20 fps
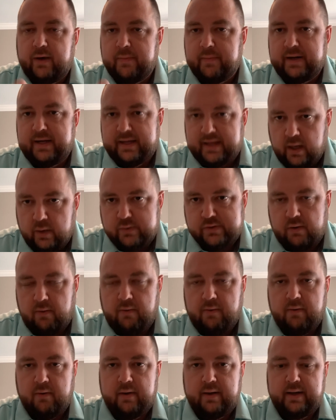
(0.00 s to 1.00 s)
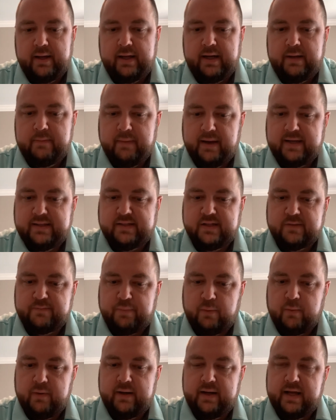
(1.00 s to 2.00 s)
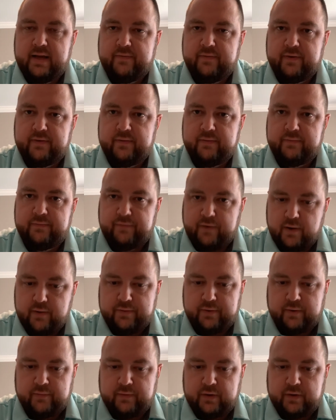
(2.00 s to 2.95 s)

But he goes on and he makes his point even further.